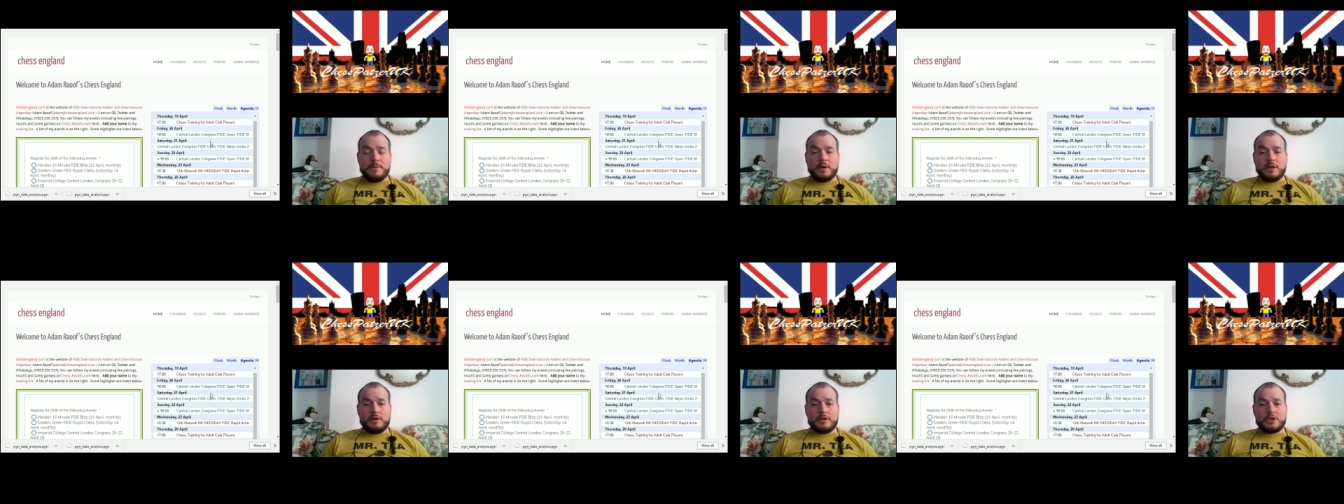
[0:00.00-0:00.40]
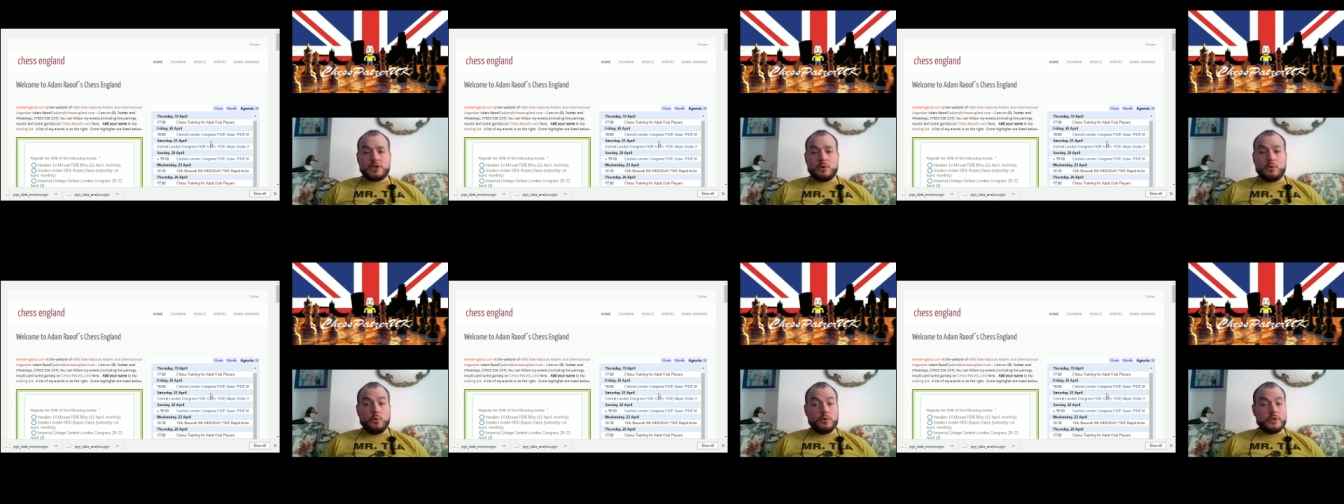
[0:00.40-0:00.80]
I'm going to
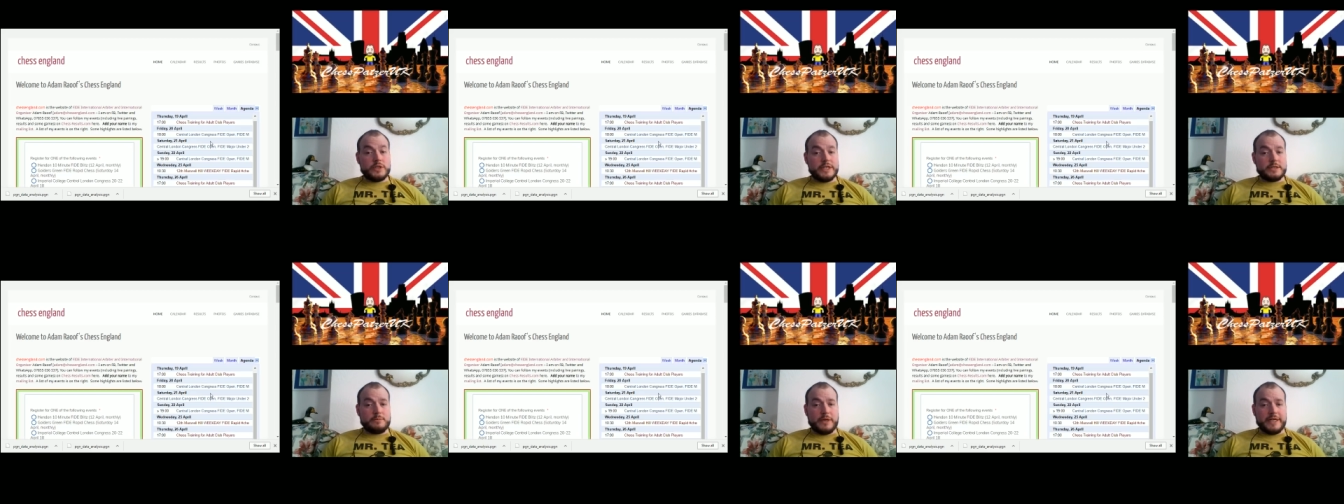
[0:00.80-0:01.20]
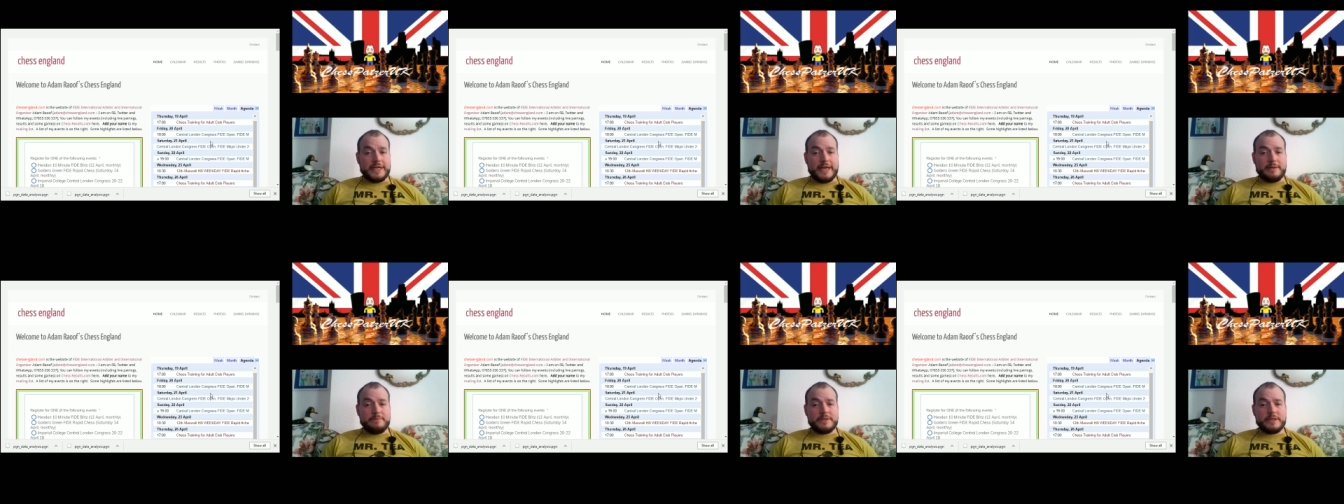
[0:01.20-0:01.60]
show all 6 of my
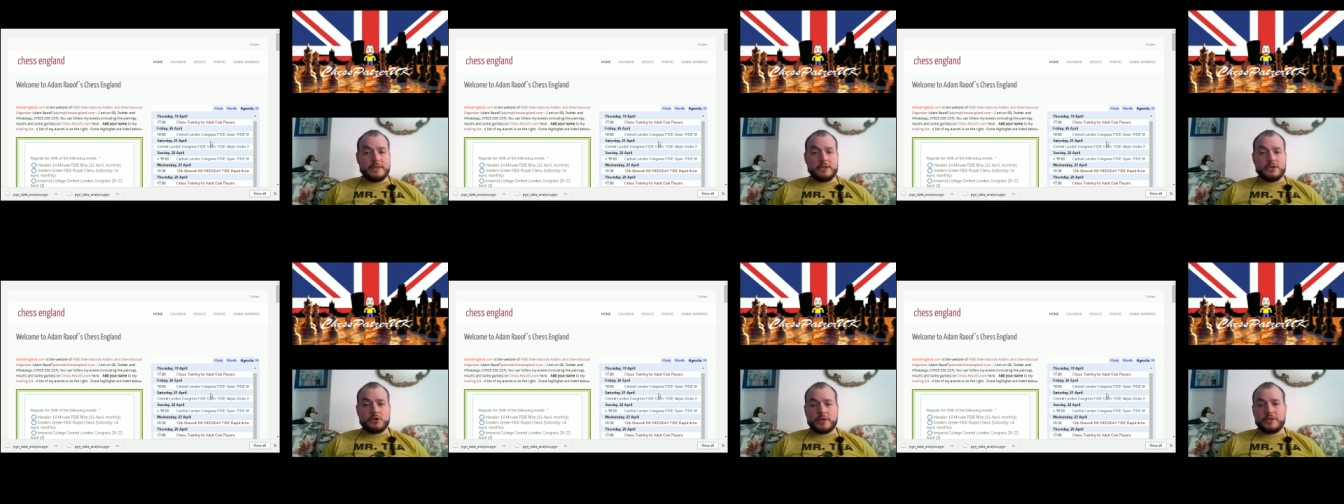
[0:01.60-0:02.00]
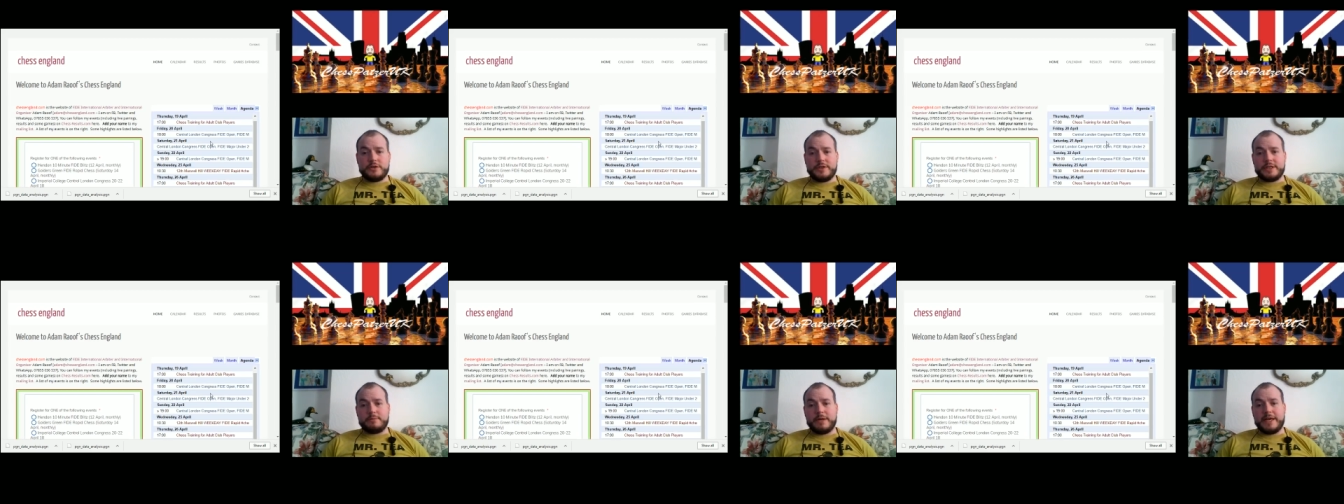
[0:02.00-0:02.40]
games and try
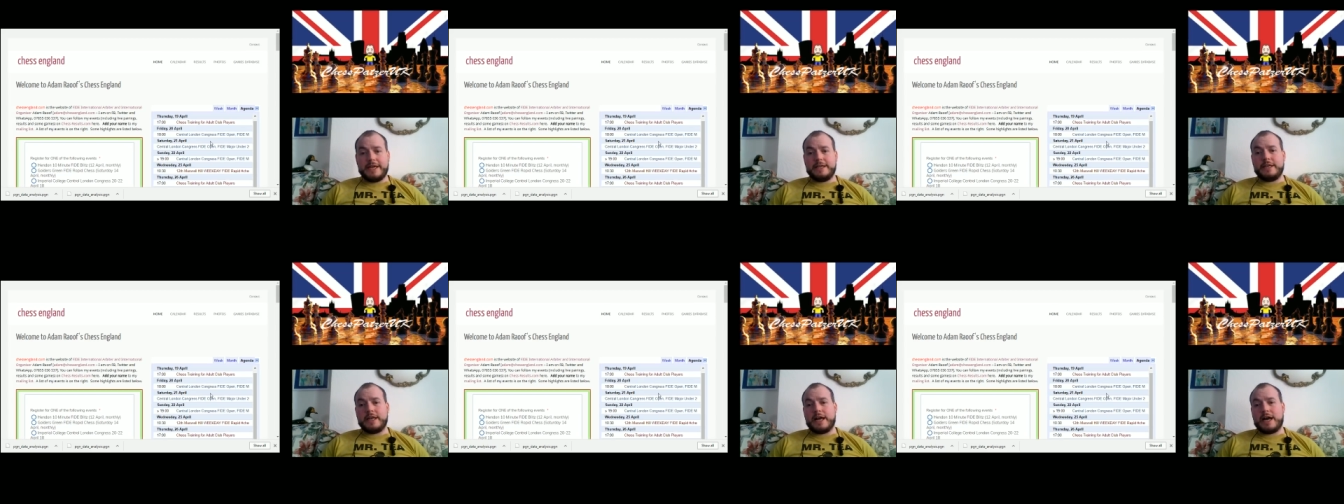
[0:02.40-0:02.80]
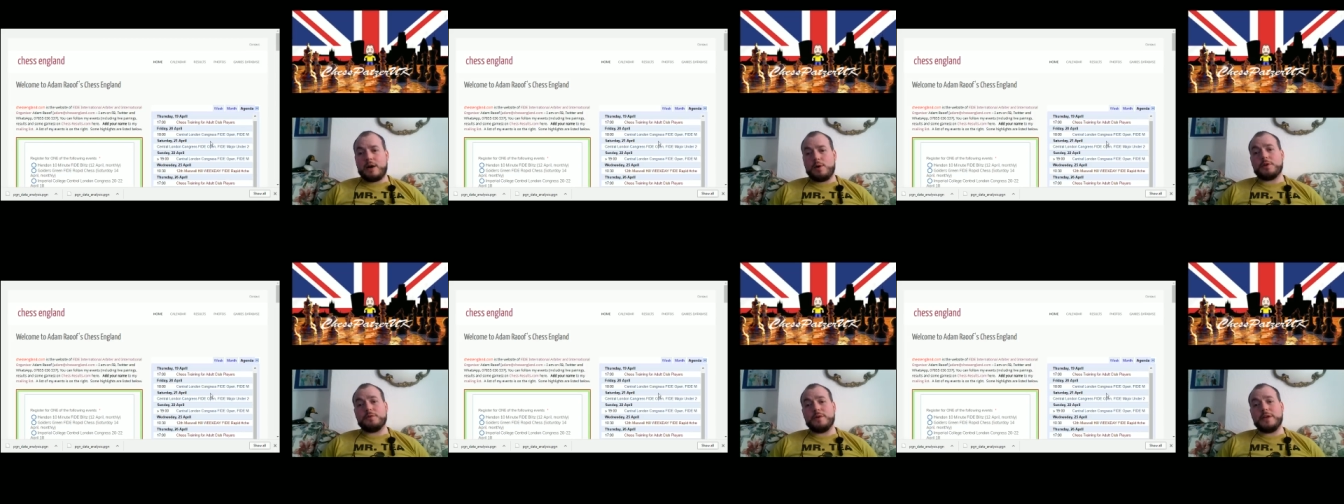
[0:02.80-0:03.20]
to explain
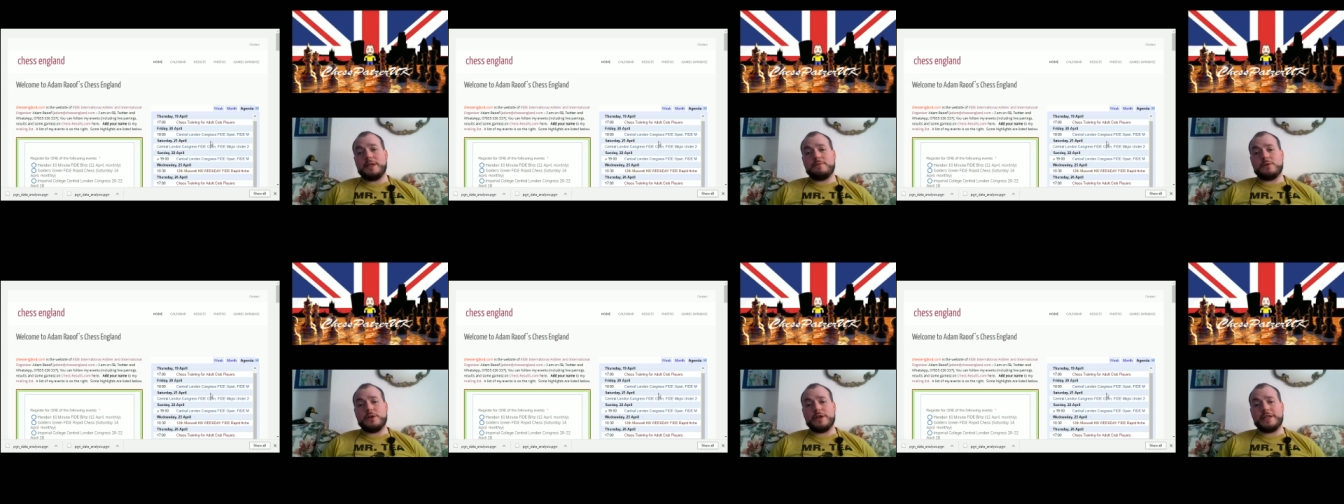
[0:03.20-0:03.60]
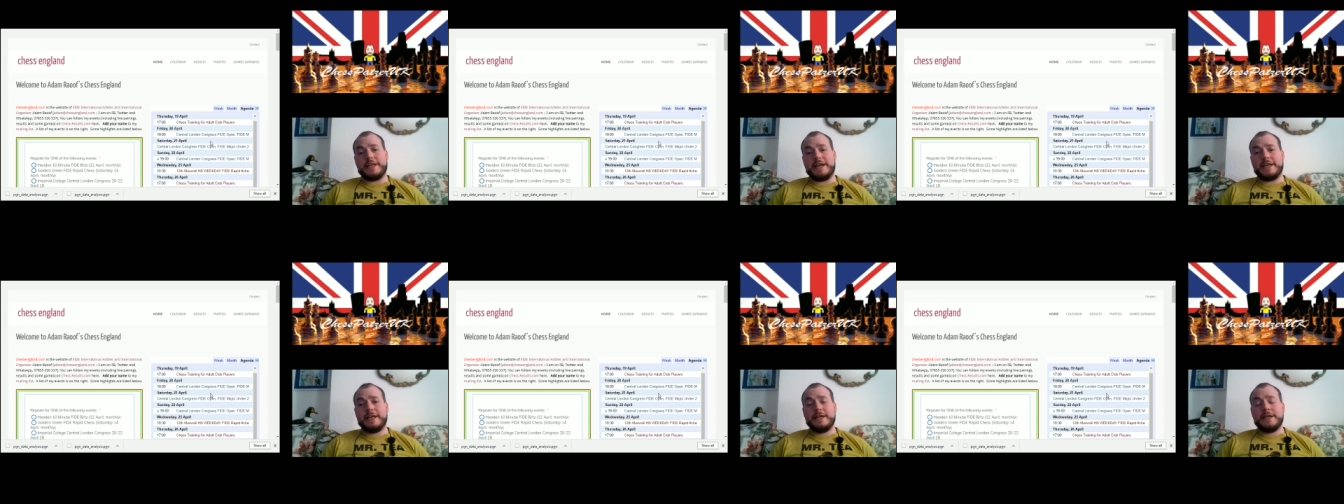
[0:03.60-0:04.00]
how I was feeling through the
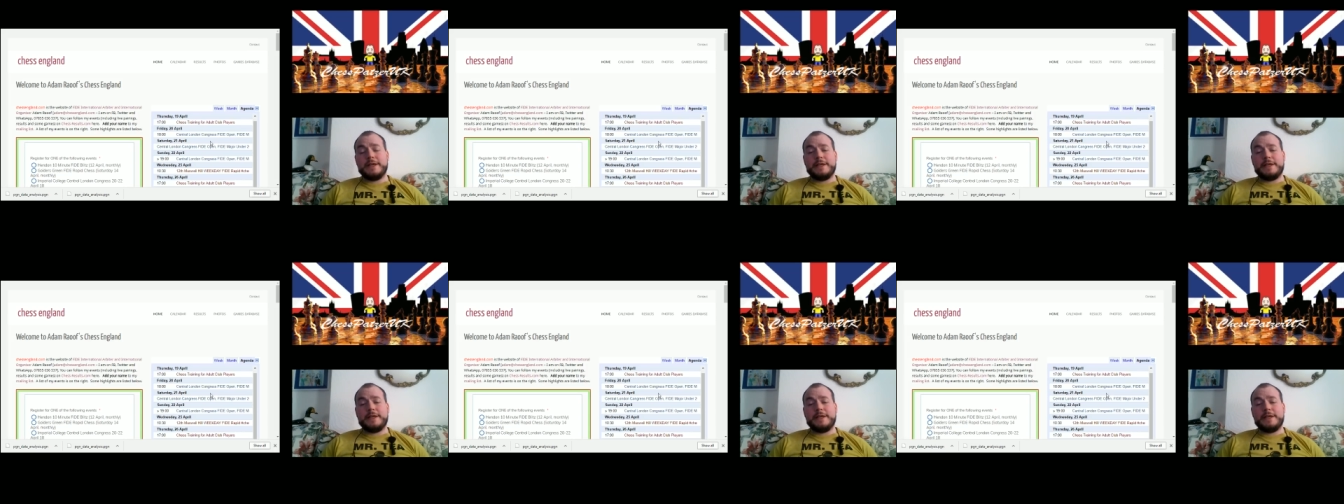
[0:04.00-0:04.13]
day.